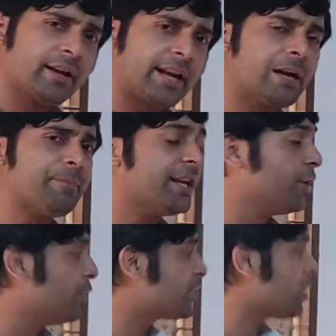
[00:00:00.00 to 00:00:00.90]
Can be
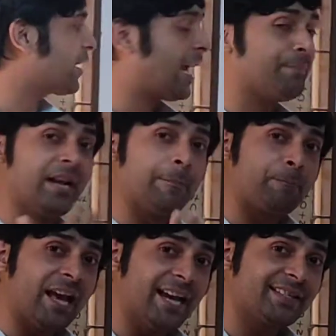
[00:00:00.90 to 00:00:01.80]
used or can be
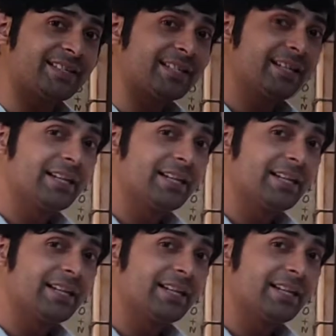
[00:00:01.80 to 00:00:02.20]
replaced